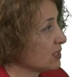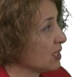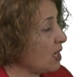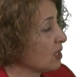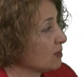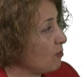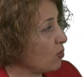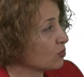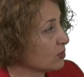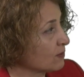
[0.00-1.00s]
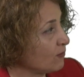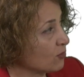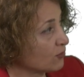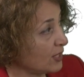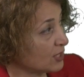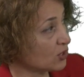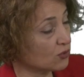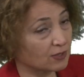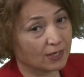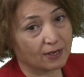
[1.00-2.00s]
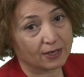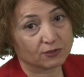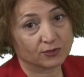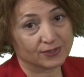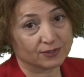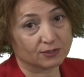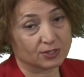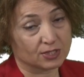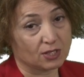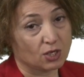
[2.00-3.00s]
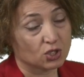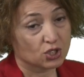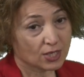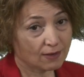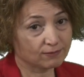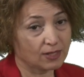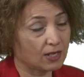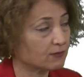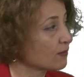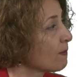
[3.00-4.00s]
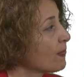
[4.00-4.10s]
they are important for textural characteristics, shelf life.